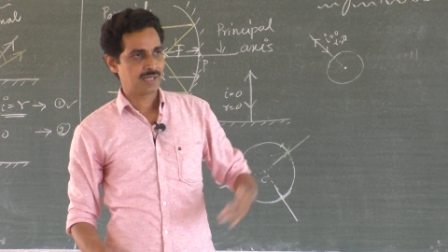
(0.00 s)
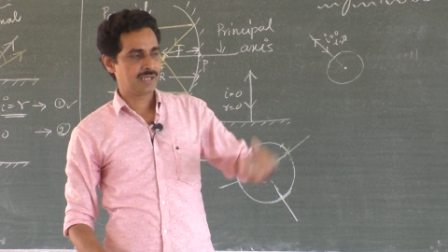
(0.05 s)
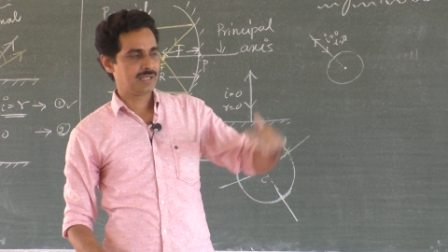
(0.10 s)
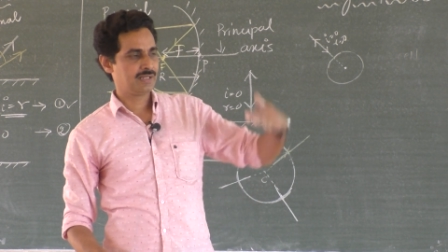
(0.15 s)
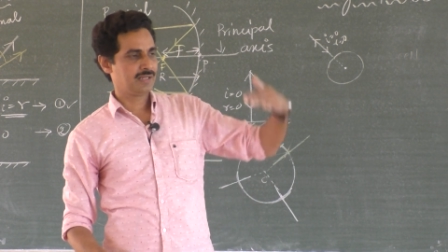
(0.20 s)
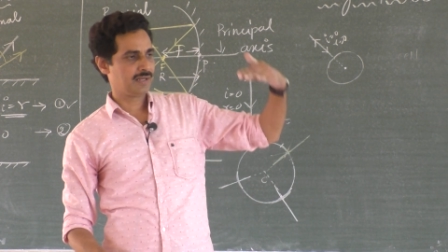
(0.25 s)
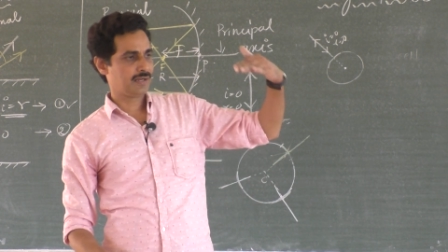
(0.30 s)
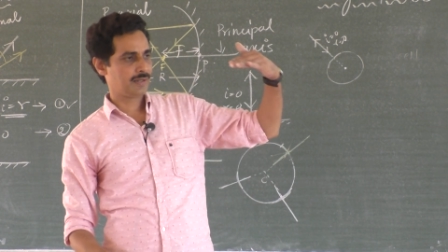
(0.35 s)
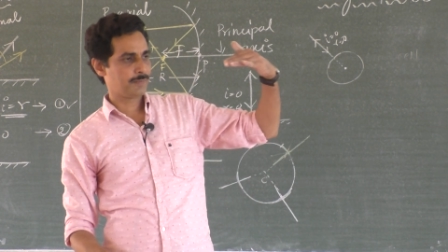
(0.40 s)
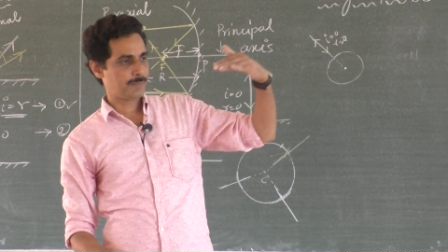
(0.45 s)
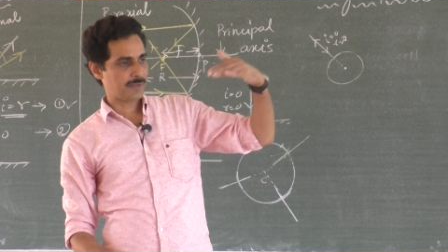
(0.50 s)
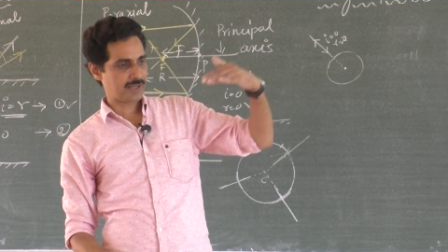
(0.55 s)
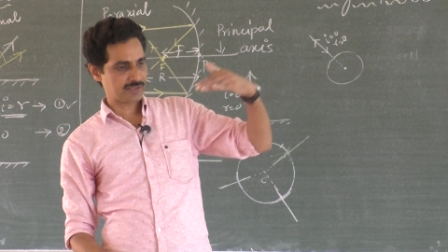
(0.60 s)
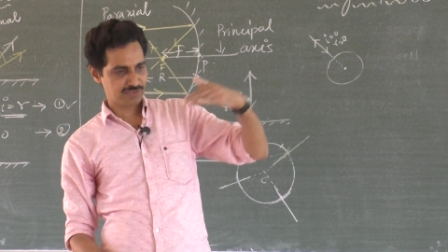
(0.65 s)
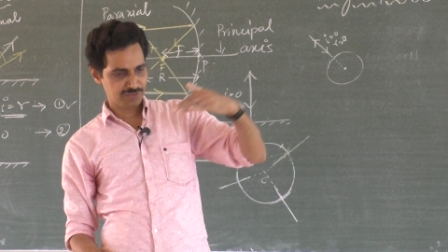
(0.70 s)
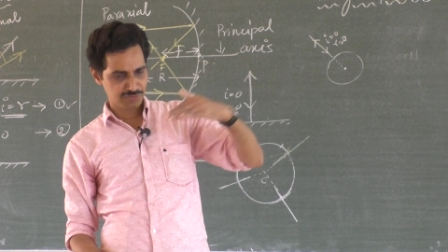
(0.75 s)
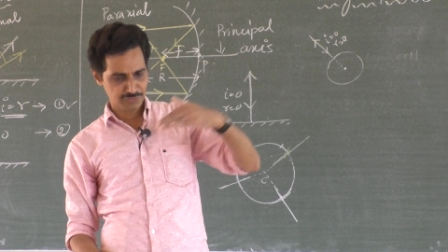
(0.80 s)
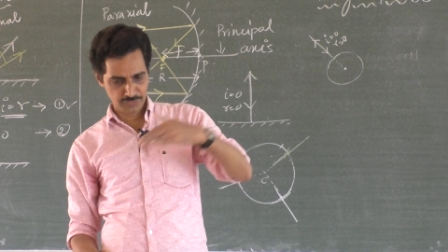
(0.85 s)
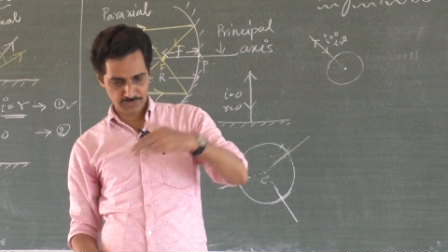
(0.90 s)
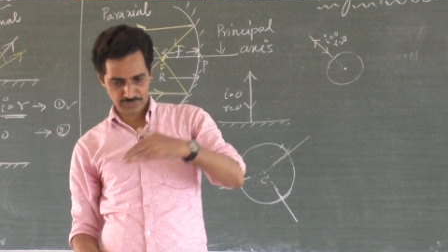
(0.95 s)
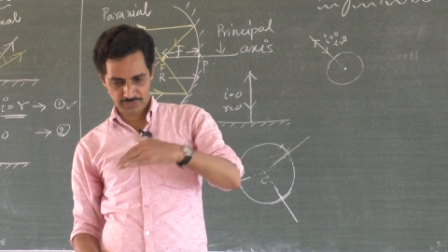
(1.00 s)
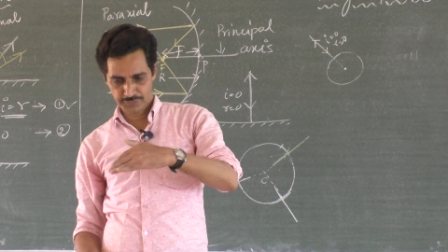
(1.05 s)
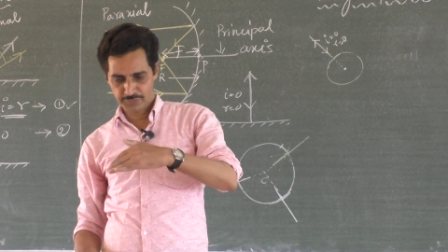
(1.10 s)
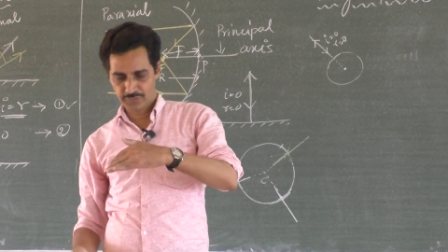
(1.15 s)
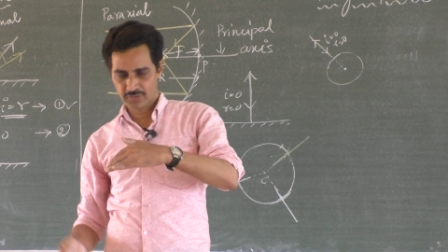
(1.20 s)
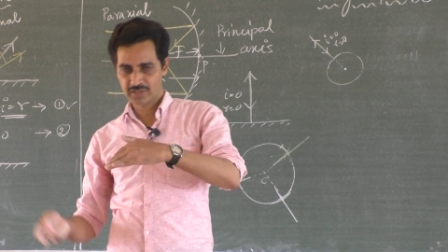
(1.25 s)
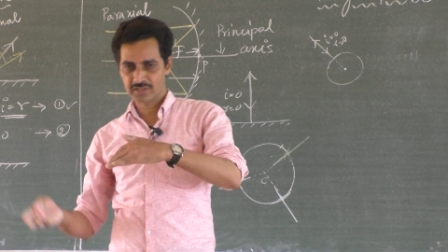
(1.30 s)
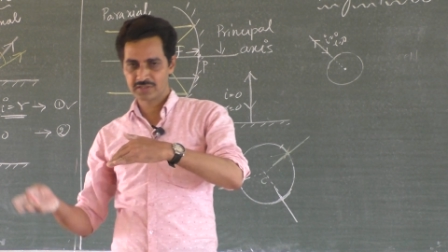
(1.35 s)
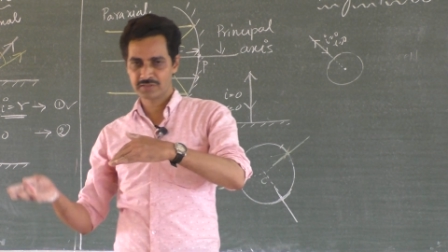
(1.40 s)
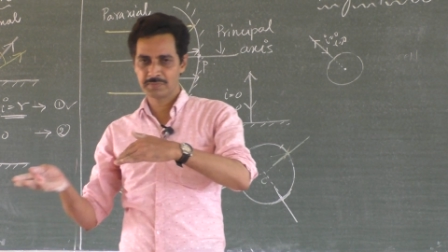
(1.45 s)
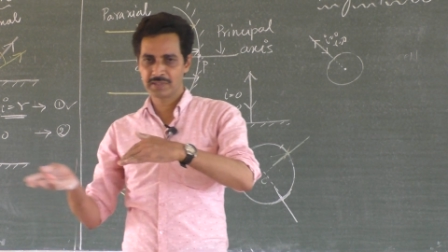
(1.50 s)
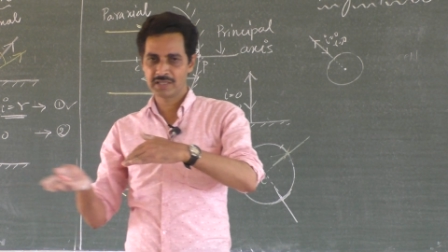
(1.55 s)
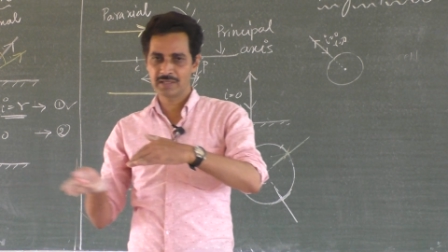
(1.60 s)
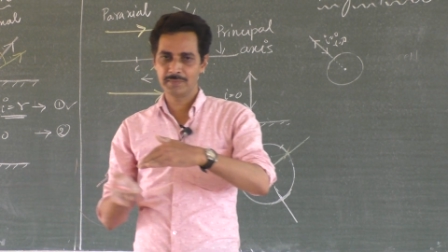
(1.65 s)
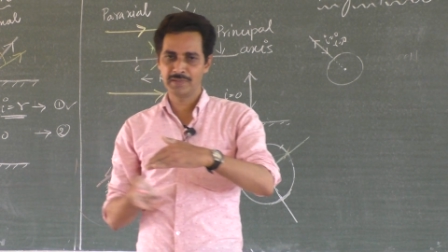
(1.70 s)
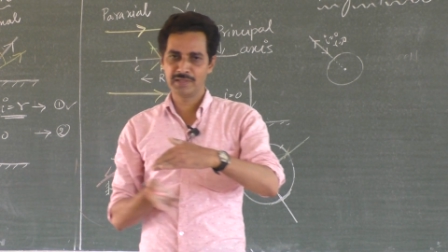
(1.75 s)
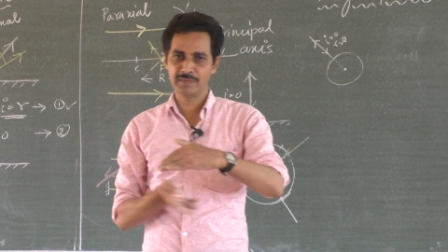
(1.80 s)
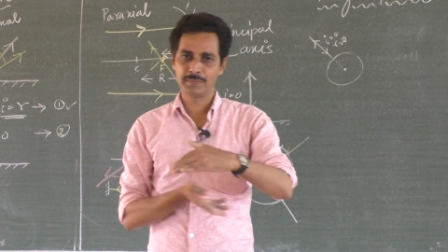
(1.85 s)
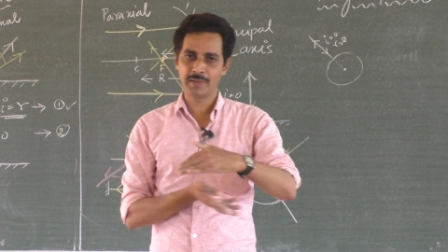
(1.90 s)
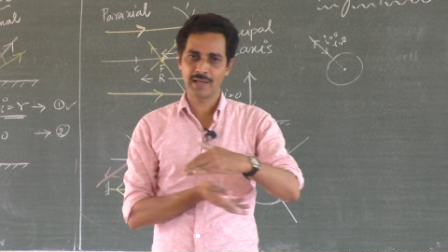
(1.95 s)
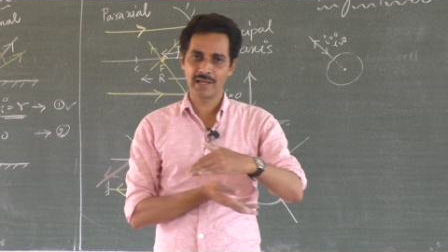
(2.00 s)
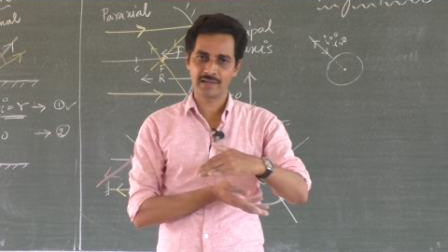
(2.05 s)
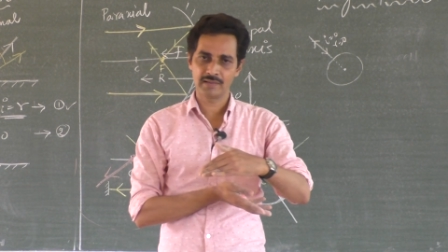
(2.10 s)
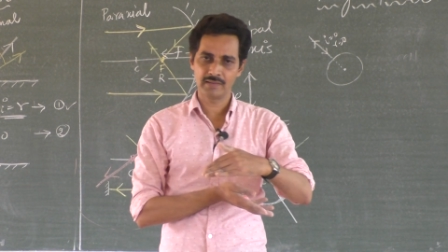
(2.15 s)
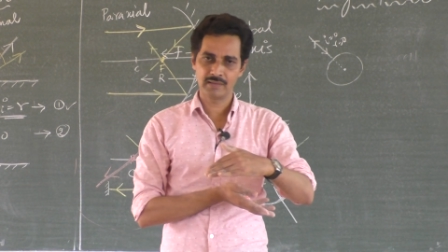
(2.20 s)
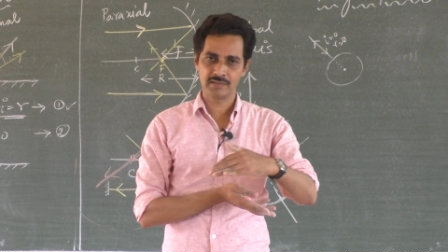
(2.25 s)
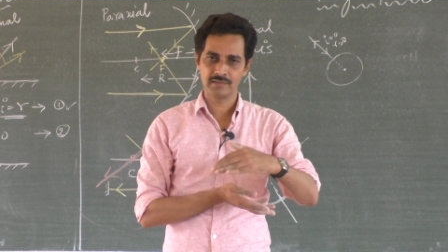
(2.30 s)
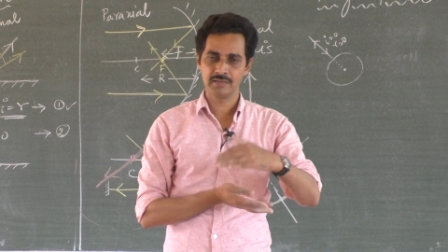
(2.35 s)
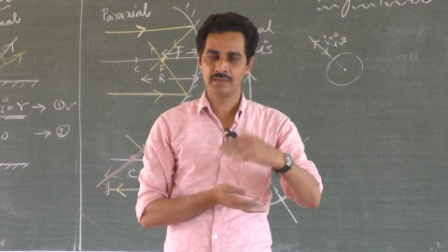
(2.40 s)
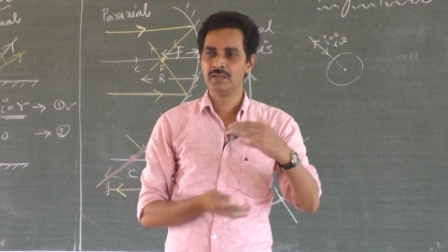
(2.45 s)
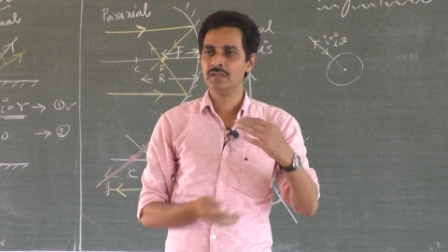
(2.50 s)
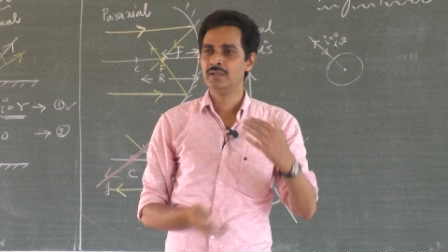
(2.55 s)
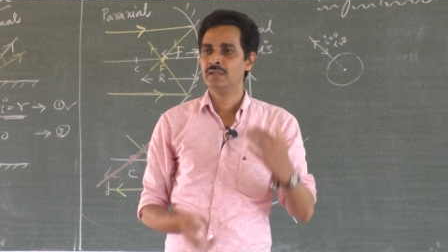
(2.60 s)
any ray passing through the focus becoming parallel,